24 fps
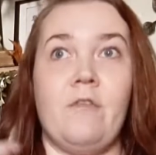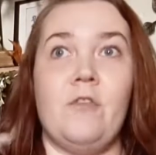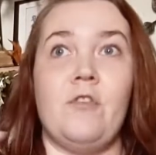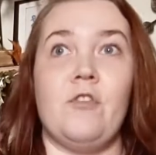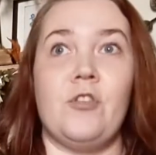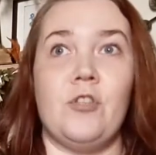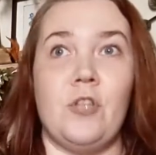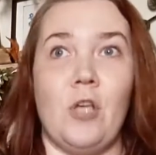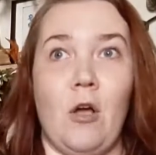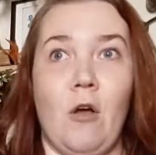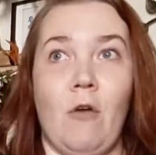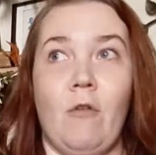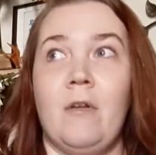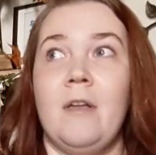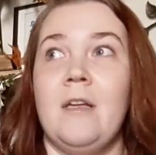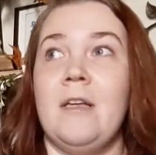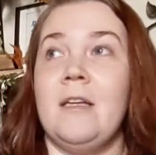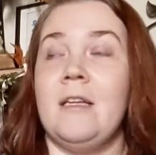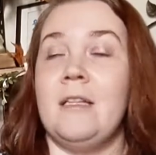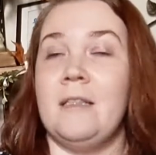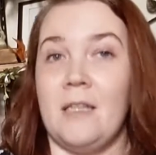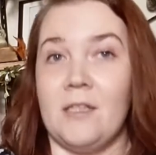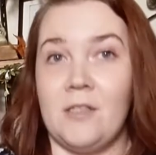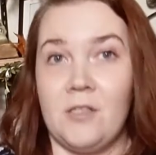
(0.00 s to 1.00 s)
So
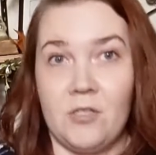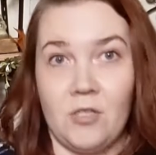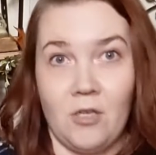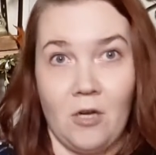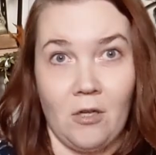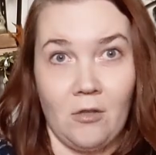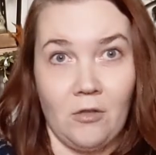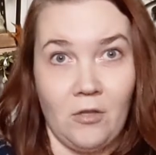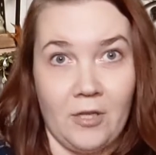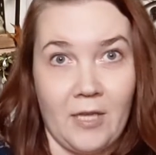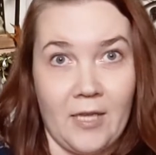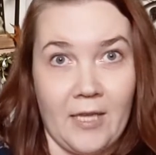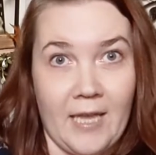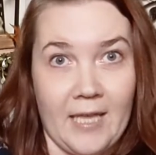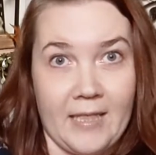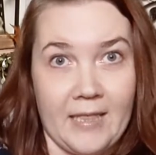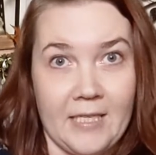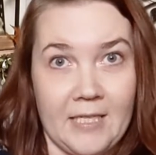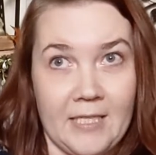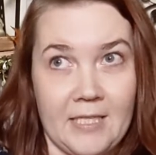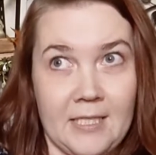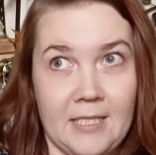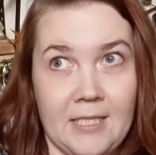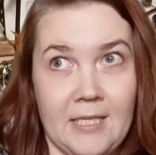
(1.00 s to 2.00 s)
let's start looking at
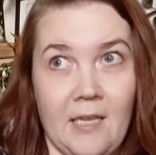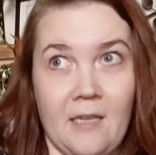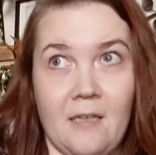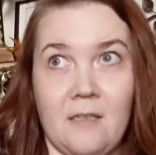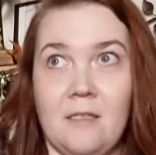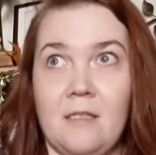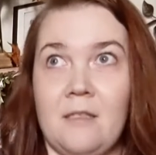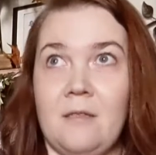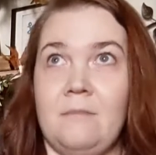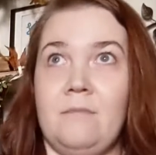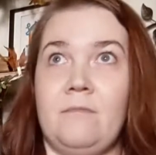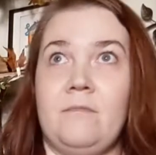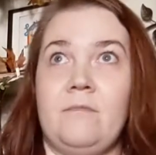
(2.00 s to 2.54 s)
the details.